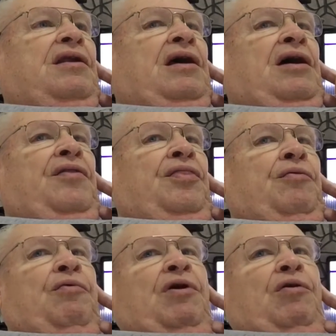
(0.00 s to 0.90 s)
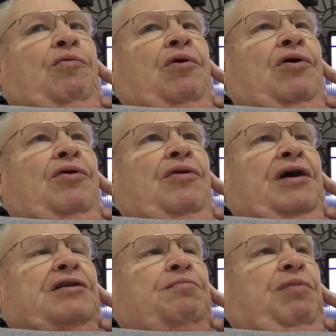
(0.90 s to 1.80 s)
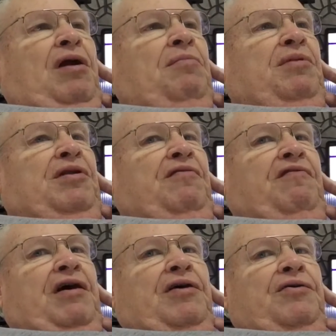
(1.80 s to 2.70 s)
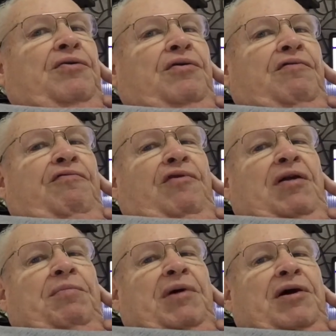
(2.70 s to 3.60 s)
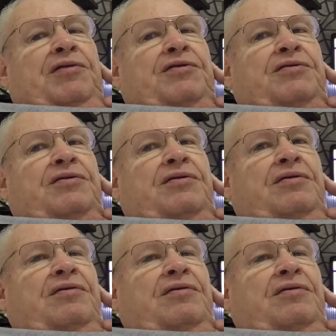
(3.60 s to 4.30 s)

Out in the real world, that's probably the value of 1 month's.